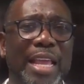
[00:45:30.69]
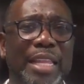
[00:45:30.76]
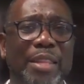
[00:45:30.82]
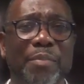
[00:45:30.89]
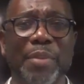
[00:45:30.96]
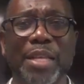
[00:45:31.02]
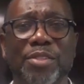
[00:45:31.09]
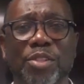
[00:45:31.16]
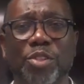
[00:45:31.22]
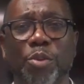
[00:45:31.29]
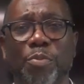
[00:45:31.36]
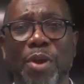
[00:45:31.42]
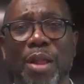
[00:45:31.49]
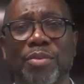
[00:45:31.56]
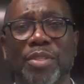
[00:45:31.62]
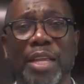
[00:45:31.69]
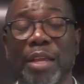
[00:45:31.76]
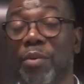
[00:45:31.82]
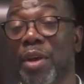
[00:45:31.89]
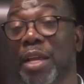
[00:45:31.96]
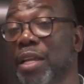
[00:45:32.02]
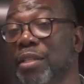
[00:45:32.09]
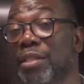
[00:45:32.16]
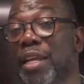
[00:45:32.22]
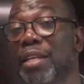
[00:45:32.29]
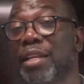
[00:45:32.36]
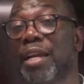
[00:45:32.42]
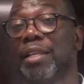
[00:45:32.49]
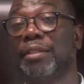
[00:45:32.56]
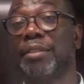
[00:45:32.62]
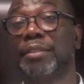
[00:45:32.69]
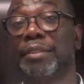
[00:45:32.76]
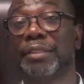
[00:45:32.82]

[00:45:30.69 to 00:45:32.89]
The messenger probably say, well, he didn't say nothing.